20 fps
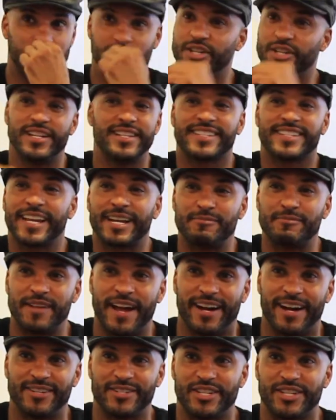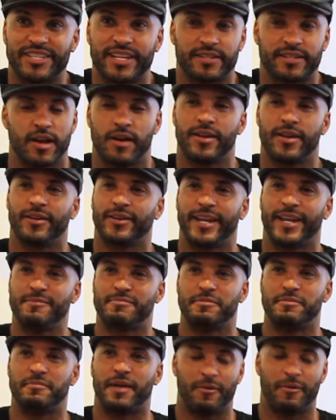she didn't take them down. She said, no,
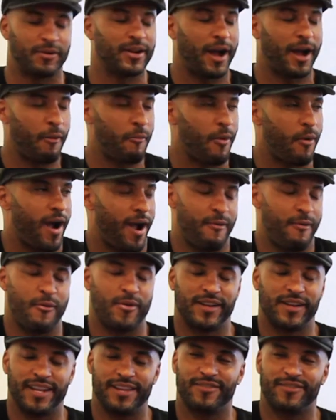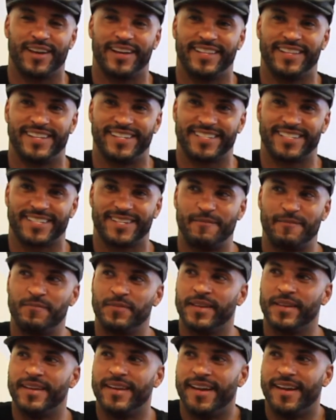keep them. I want to live like this.
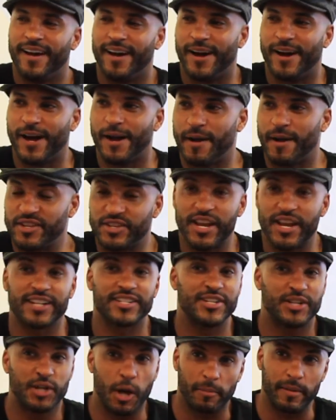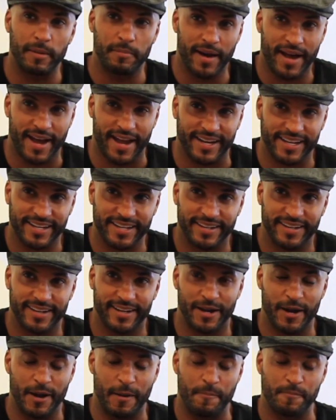And she actually got me back.
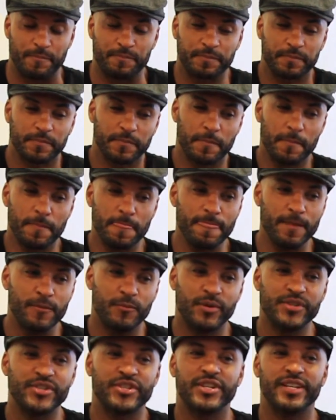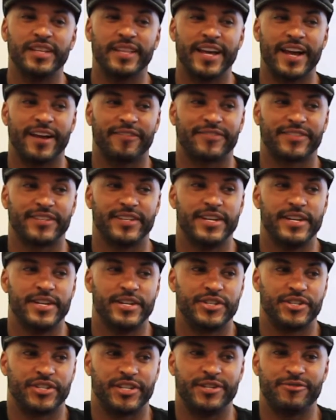When she left,
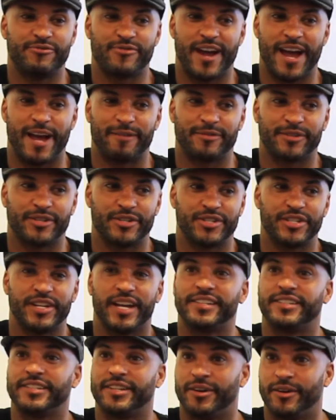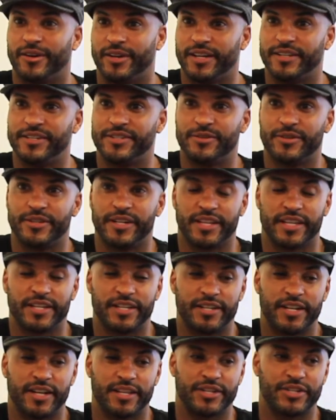she wrapped because she had to go and do
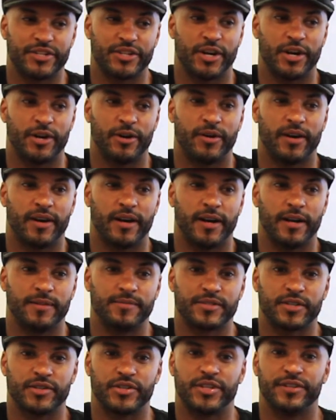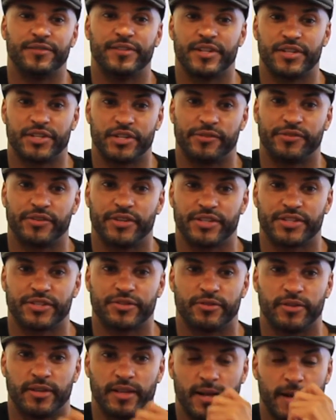another show. So she finished off her
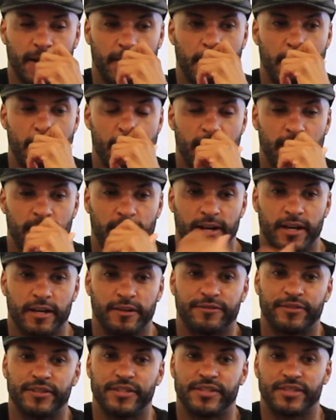storyline for the